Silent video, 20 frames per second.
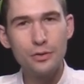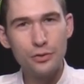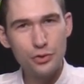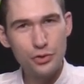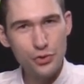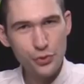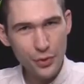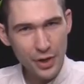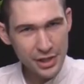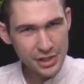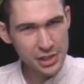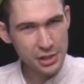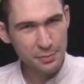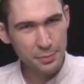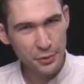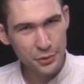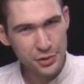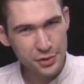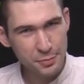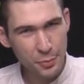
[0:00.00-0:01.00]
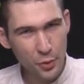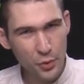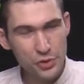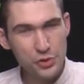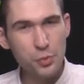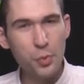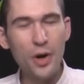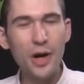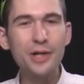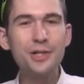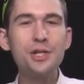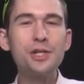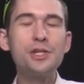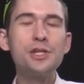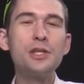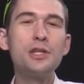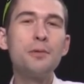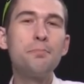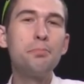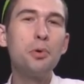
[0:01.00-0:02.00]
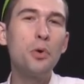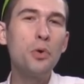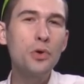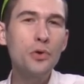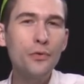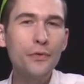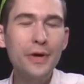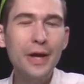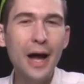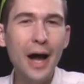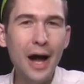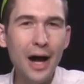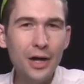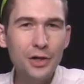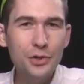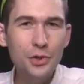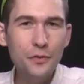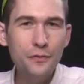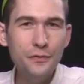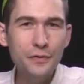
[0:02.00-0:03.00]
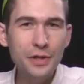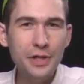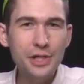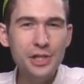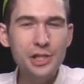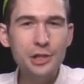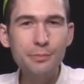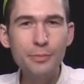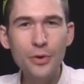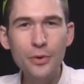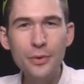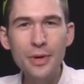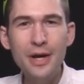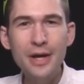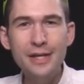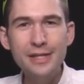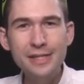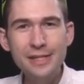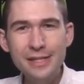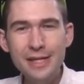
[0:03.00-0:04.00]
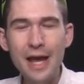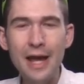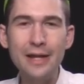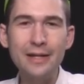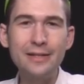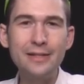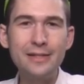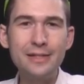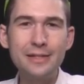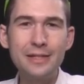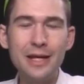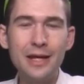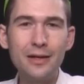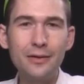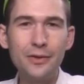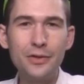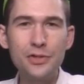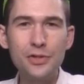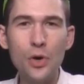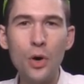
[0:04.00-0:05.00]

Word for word: dressable sports watches, the Bulgari Octo Finissimo Satin Stainless,